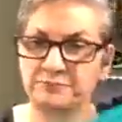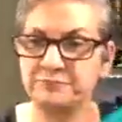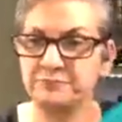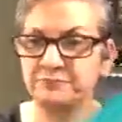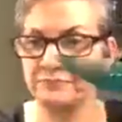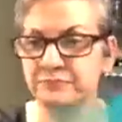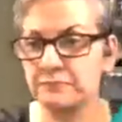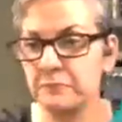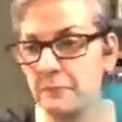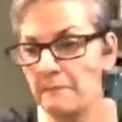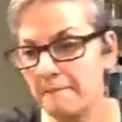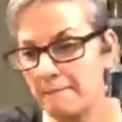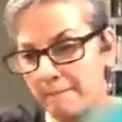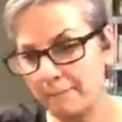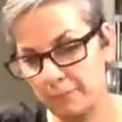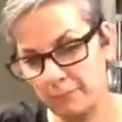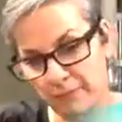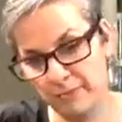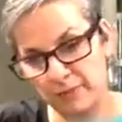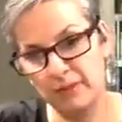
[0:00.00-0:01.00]
right, so
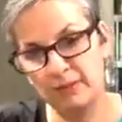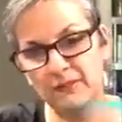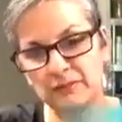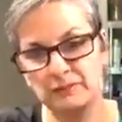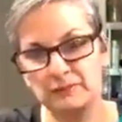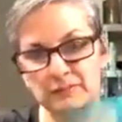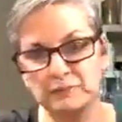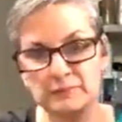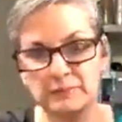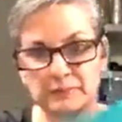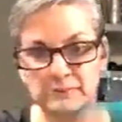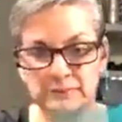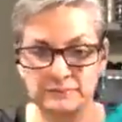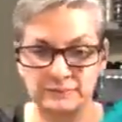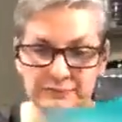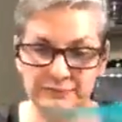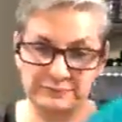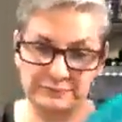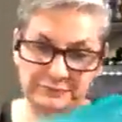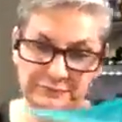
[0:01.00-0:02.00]
I'm looking pretty
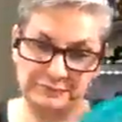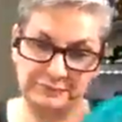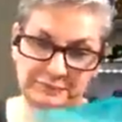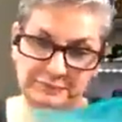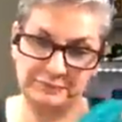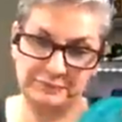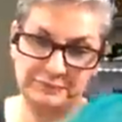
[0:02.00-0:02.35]
dry.